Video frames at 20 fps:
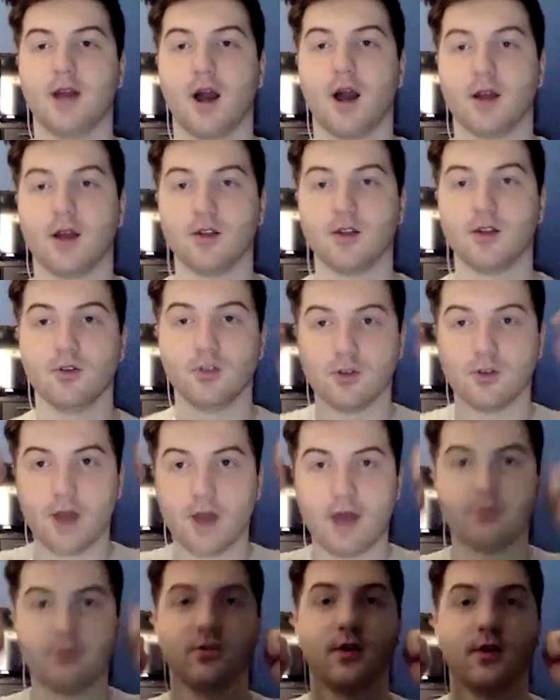you
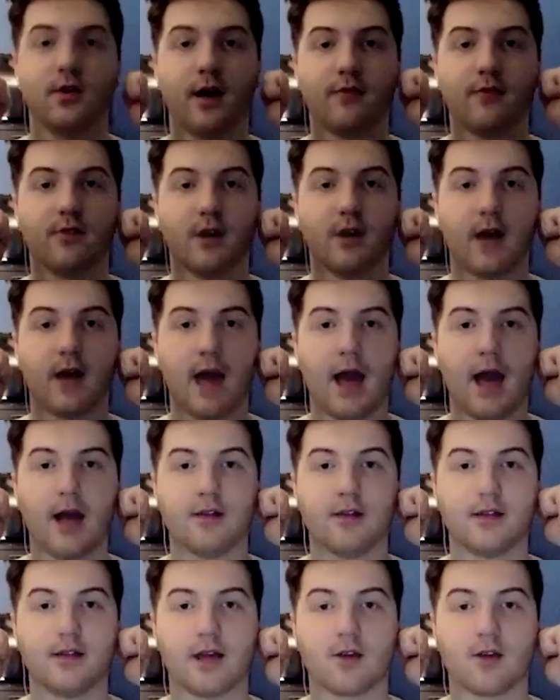have a hat
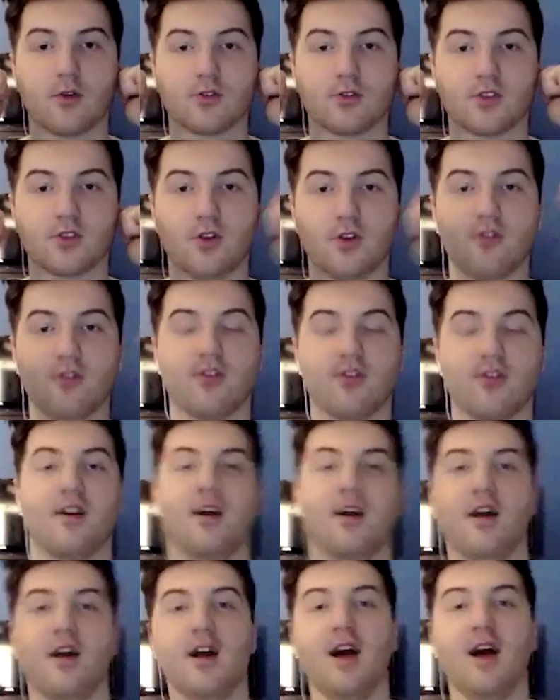that goes over
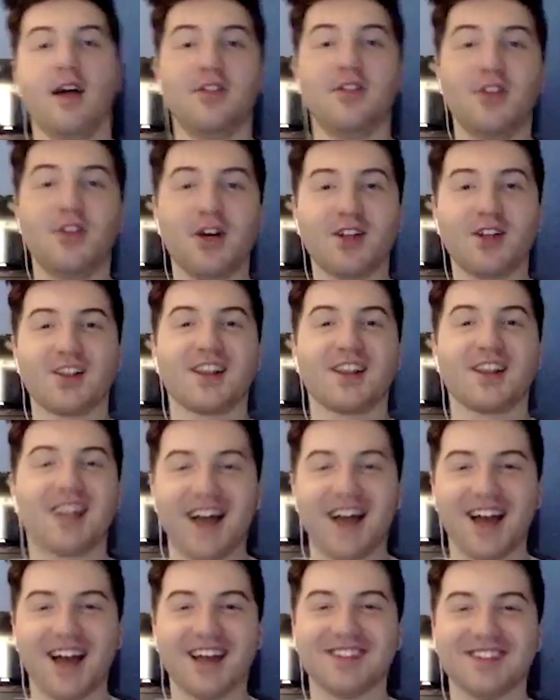the
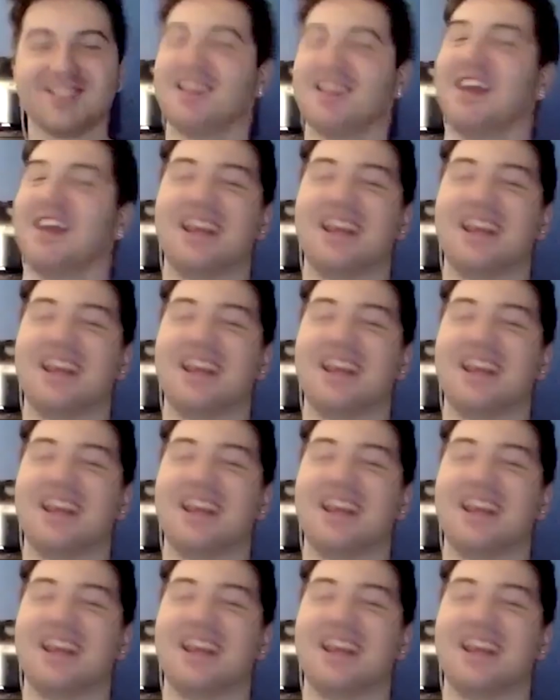lights. He